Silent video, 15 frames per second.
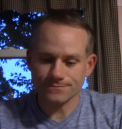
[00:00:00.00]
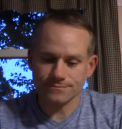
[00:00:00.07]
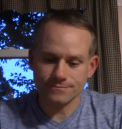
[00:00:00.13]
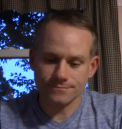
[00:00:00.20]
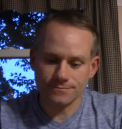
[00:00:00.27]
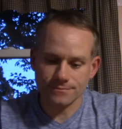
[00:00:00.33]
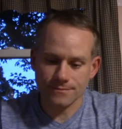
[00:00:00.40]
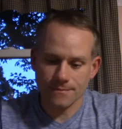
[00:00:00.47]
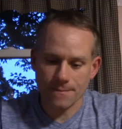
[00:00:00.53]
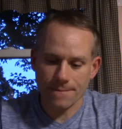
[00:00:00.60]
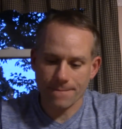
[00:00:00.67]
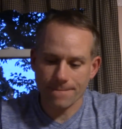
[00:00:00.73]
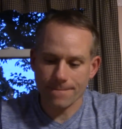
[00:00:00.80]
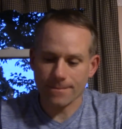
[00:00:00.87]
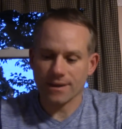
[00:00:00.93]

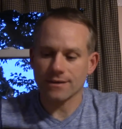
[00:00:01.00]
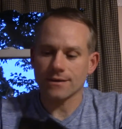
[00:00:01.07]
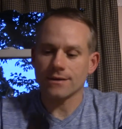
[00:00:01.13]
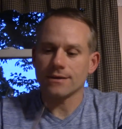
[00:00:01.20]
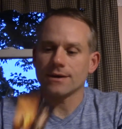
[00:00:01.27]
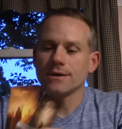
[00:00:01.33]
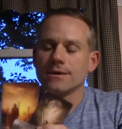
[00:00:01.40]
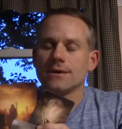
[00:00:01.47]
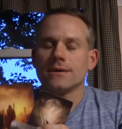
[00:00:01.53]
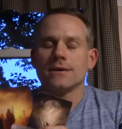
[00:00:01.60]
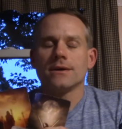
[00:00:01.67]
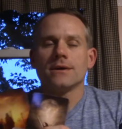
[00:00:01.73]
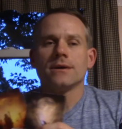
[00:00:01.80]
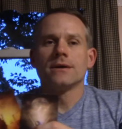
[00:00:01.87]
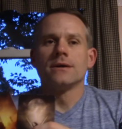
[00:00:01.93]

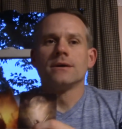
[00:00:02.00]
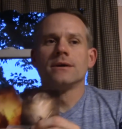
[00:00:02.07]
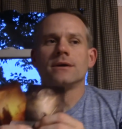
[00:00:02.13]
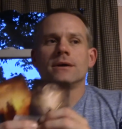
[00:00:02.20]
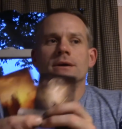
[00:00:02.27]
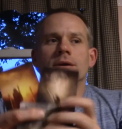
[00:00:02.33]
Nobody speaks.